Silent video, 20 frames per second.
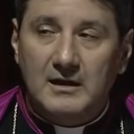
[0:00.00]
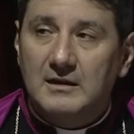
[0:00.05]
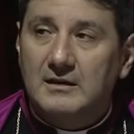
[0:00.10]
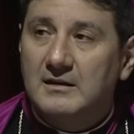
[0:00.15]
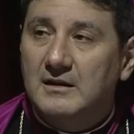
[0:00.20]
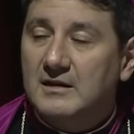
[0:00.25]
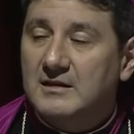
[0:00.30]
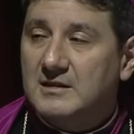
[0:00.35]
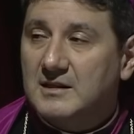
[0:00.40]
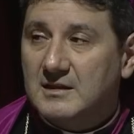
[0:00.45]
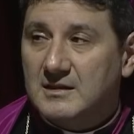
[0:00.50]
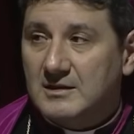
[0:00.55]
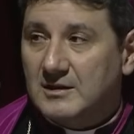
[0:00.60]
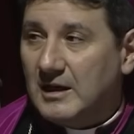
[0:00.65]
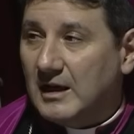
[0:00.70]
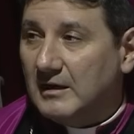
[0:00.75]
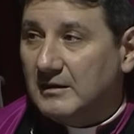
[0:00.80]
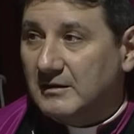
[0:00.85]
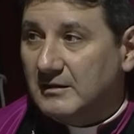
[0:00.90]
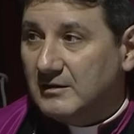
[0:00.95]
This is
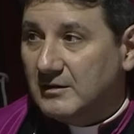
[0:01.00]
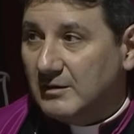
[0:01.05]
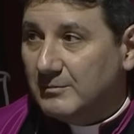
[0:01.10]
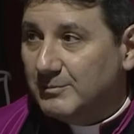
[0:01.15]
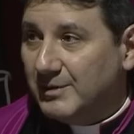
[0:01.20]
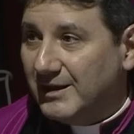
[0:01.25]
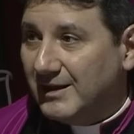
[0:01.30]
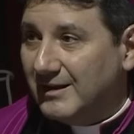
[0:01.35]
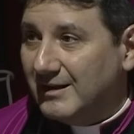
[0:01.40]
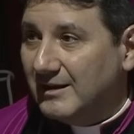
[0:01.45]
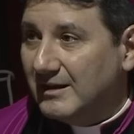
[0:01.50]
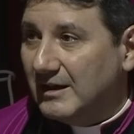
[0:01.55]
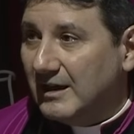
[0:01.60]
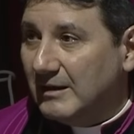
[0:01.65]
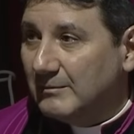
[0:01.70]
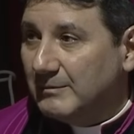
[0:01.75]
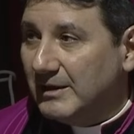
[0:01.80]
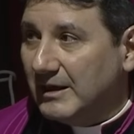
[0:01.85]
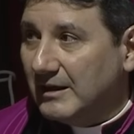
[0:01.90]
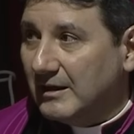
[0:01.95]
not to be
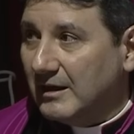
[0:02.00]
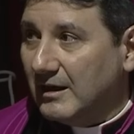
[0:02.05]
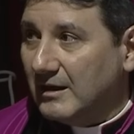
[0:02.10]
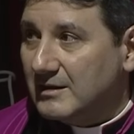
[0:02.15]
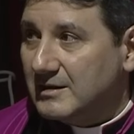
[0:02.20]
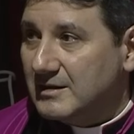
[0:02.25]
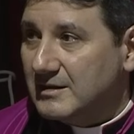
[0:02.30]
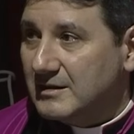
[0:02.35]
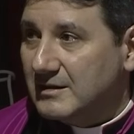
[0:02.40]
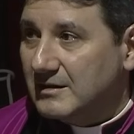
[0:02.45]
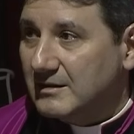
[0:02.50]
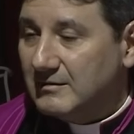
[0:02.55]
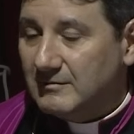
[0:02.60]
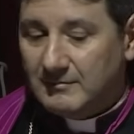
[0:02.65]
among us.